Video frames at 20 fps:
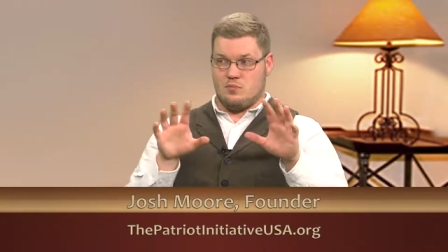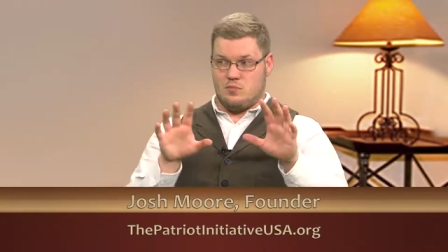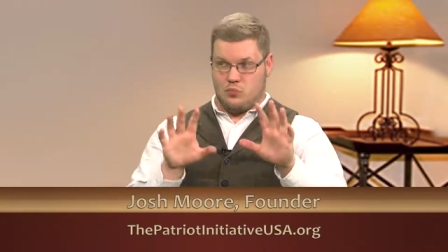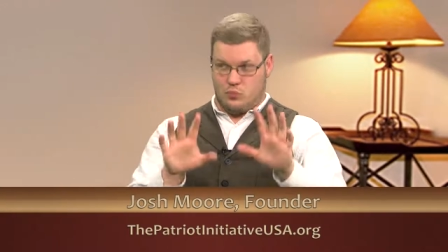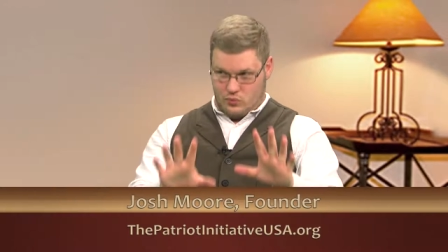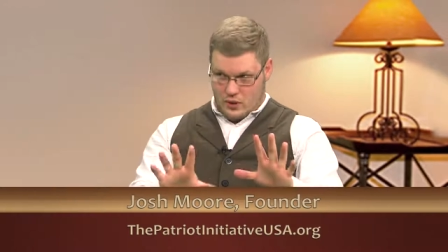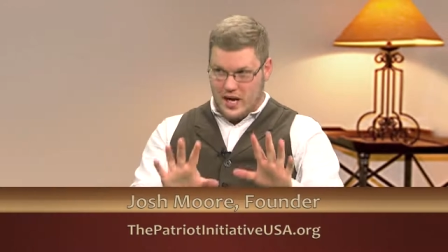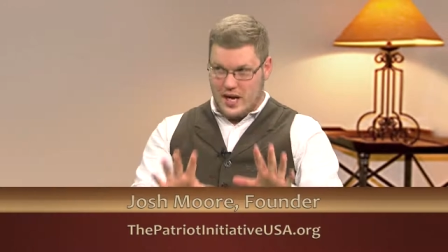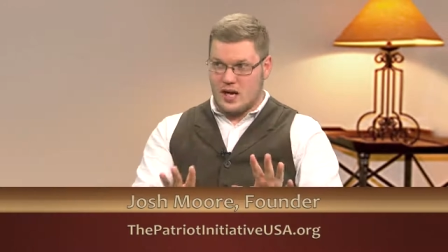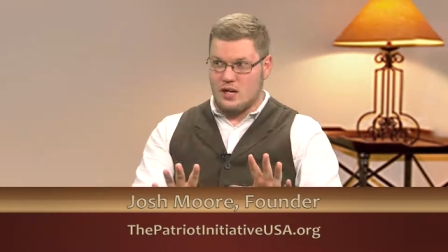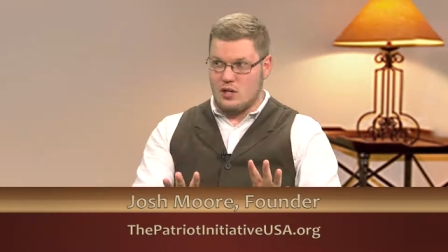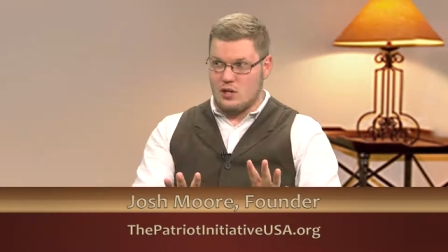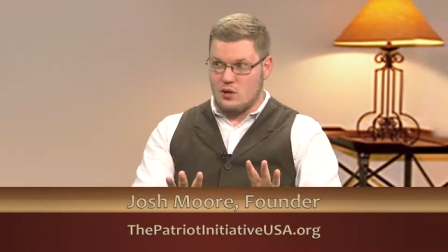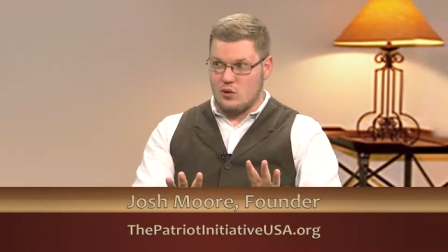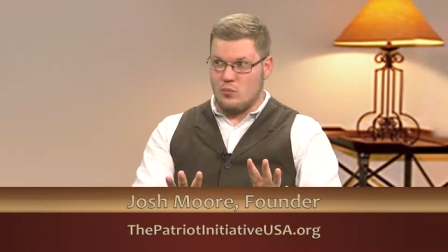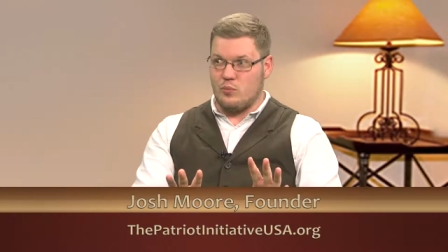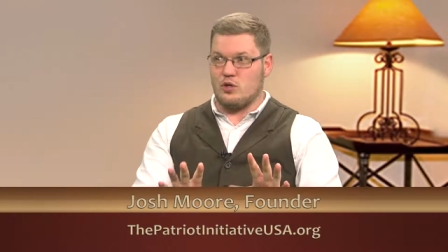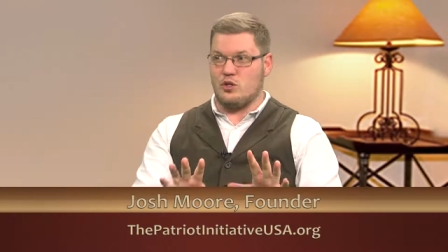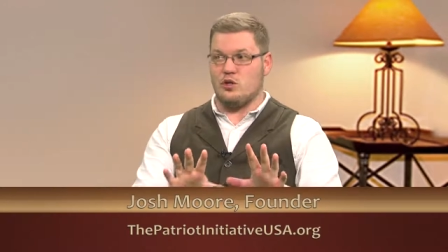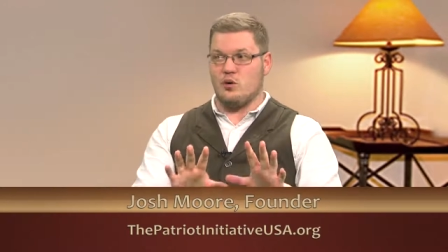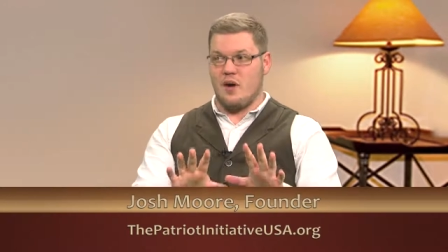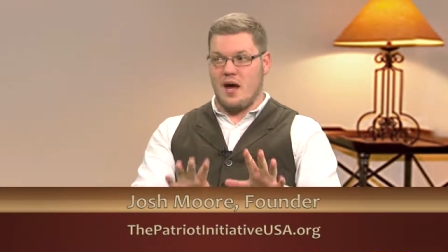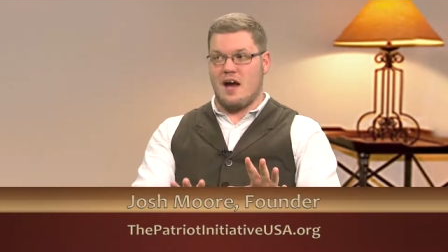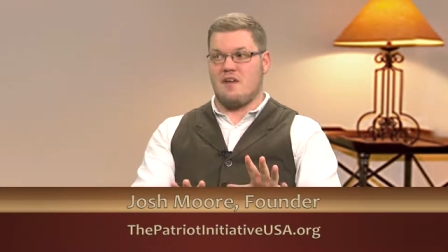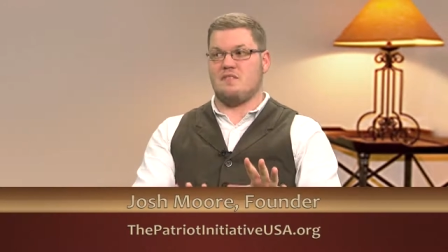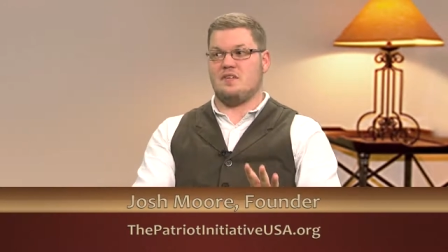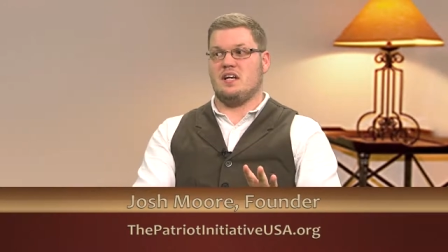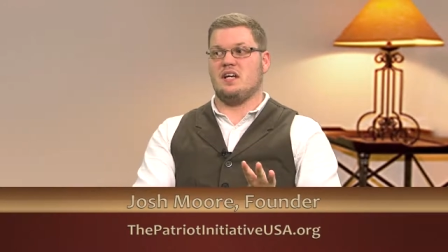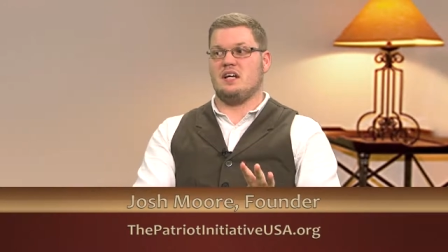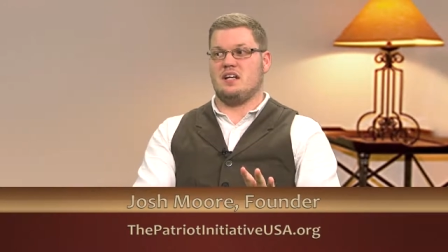brand new, but you
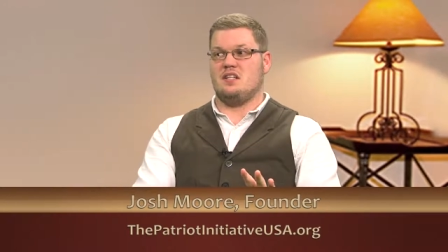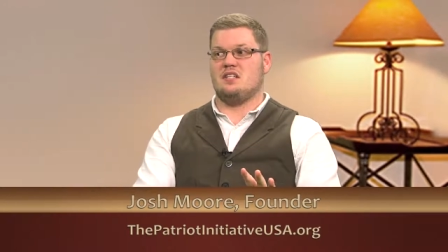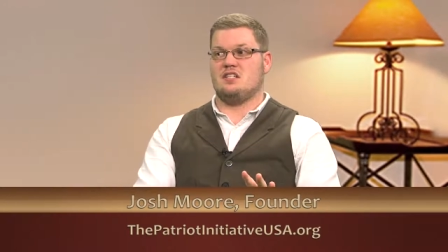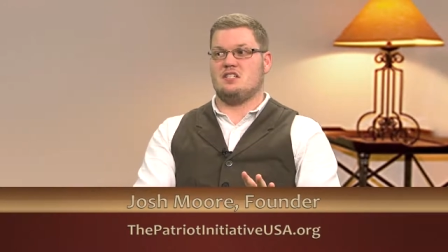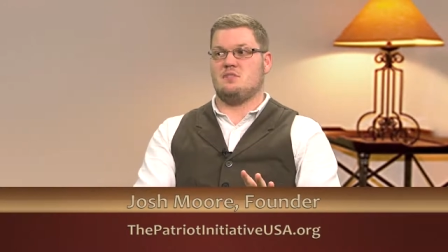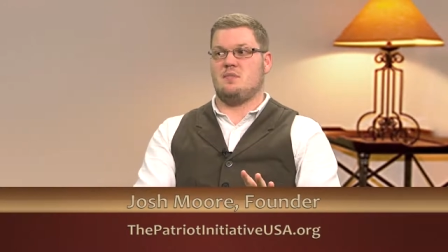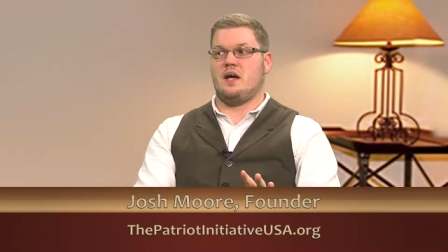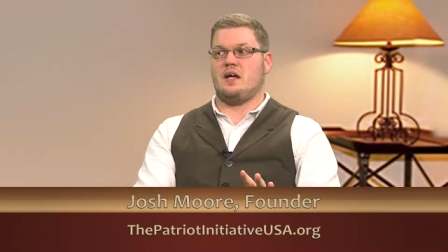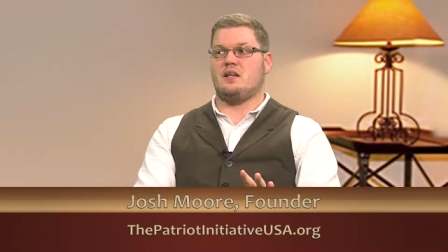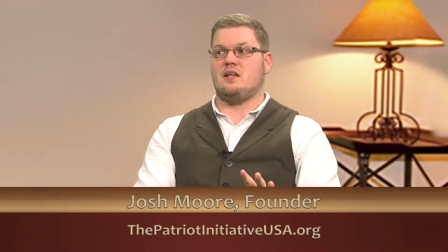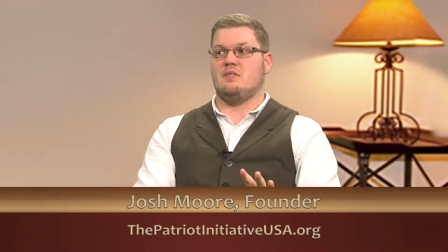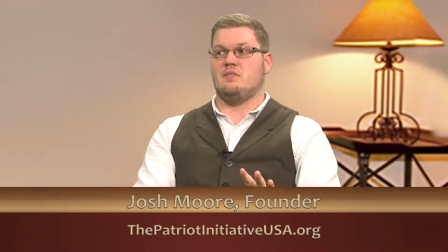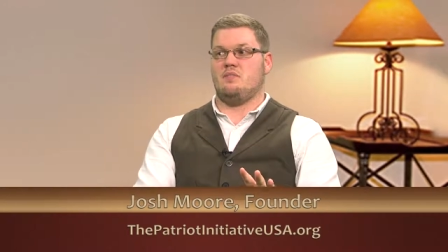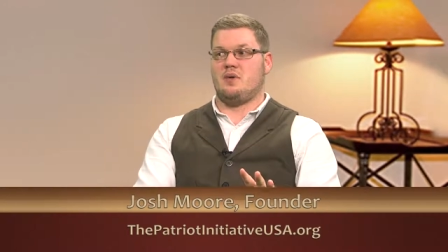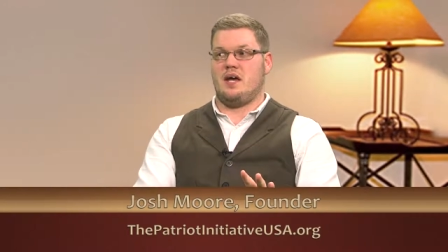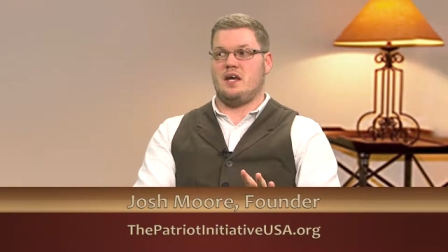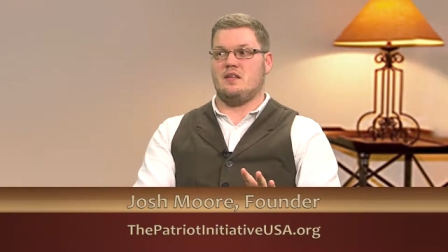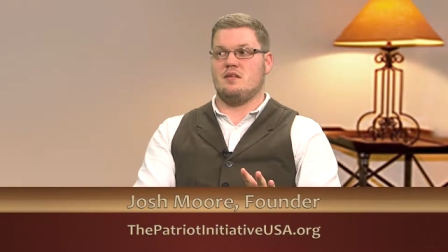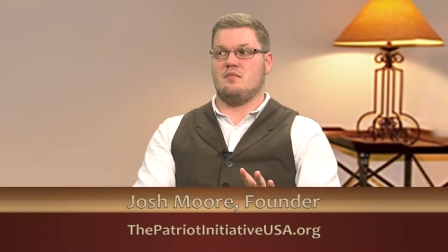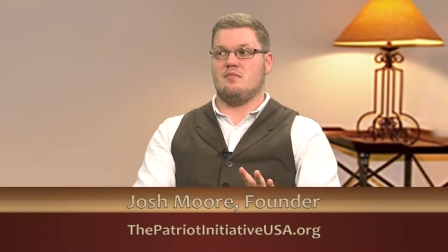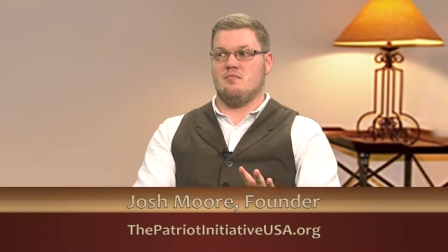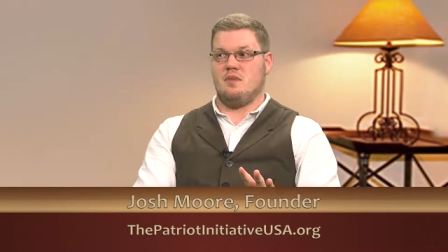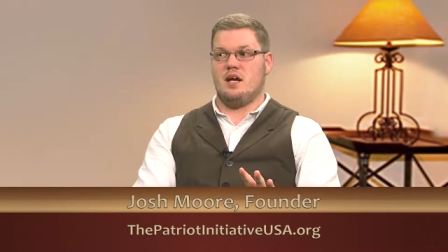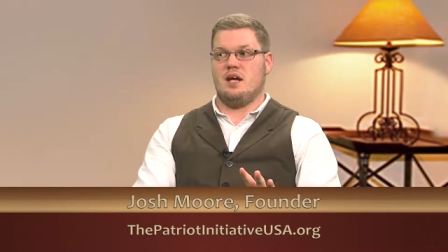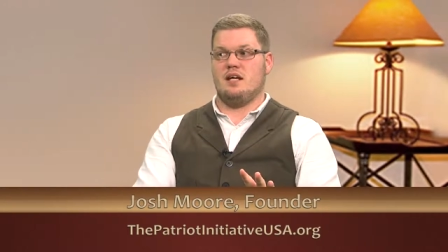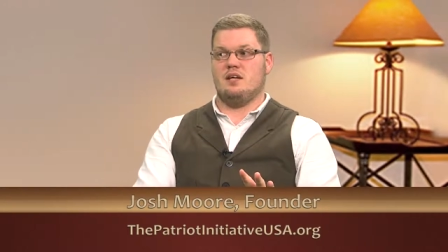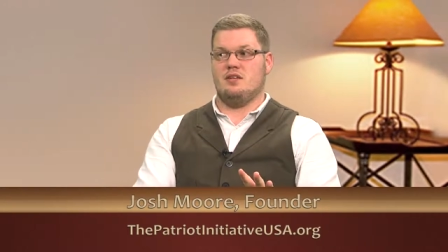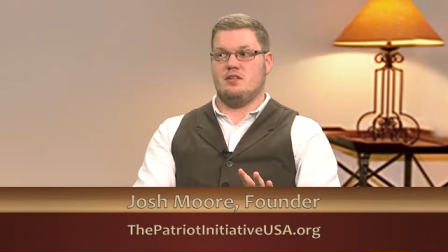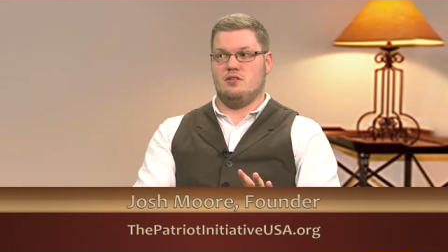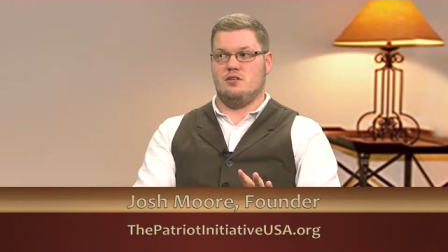have to get it inspected and pay them
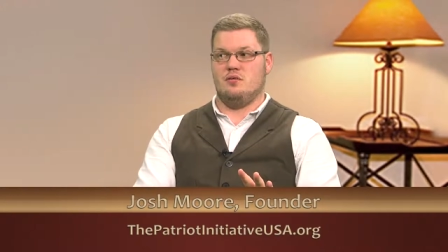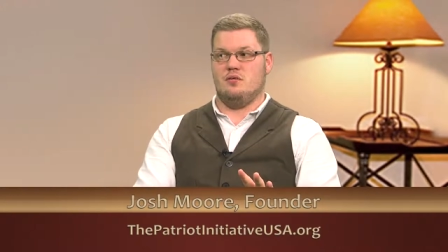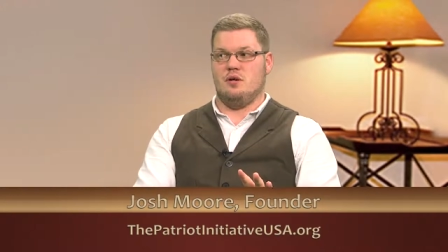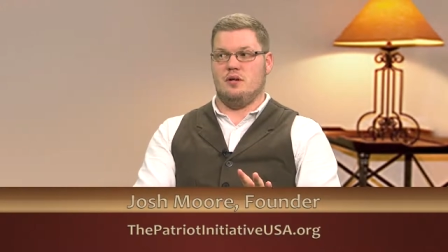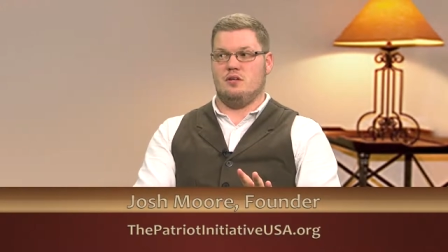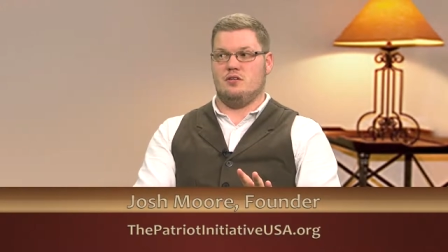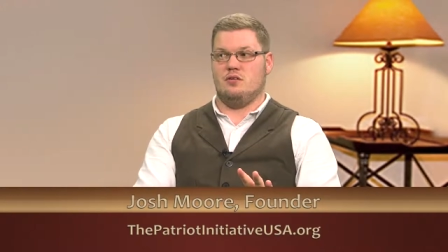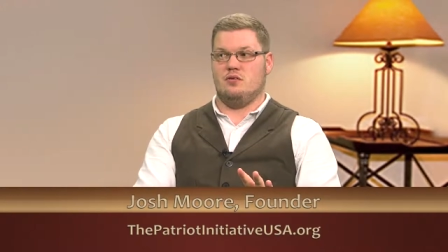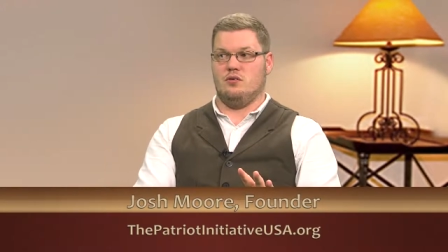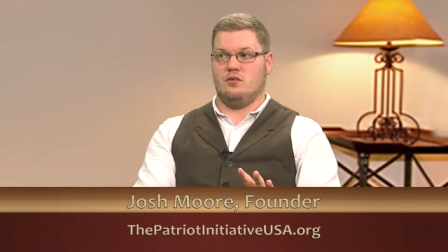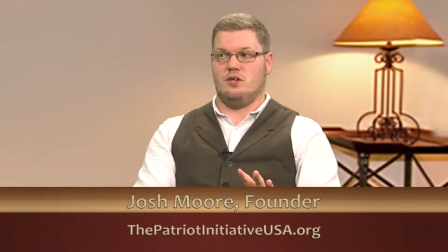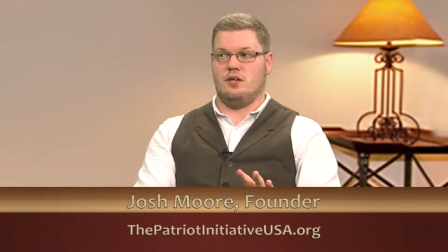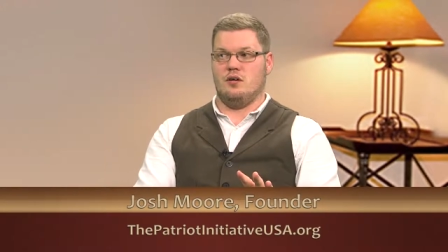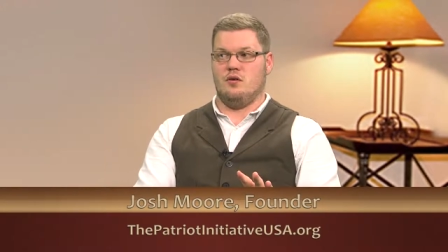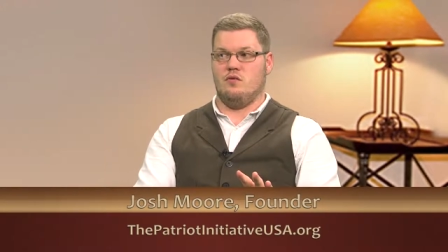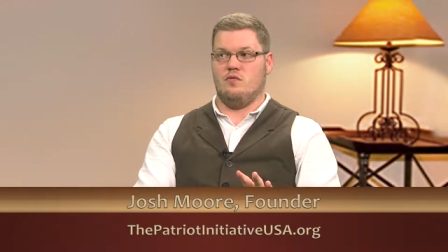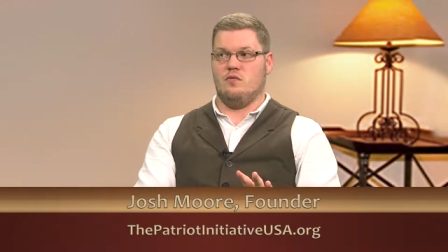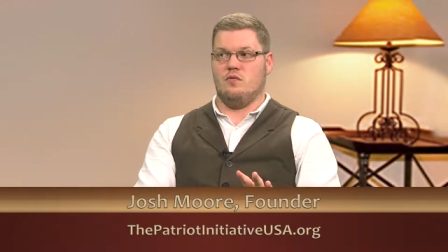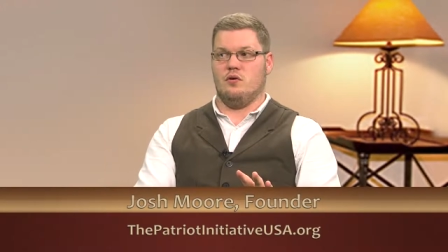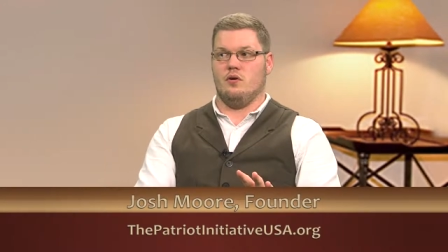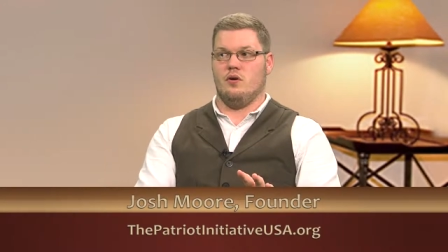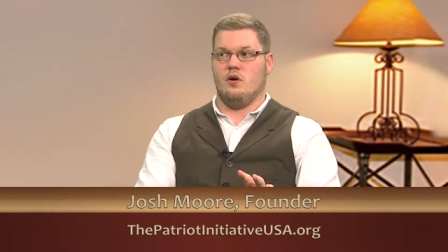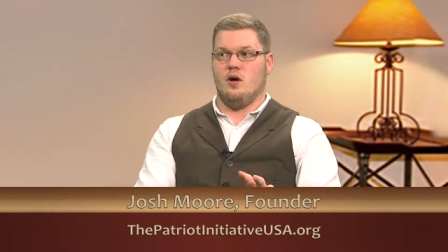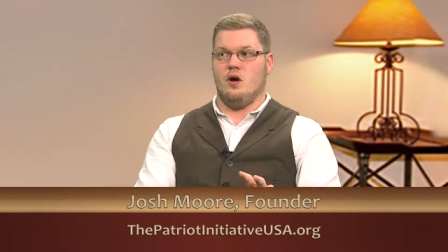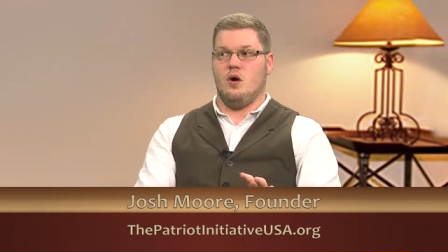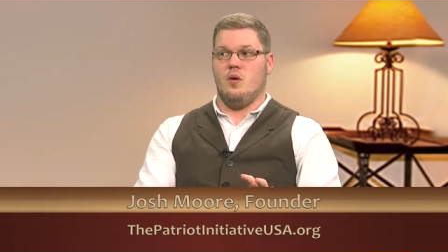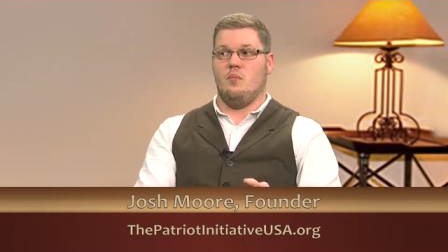money to do it, to look it over.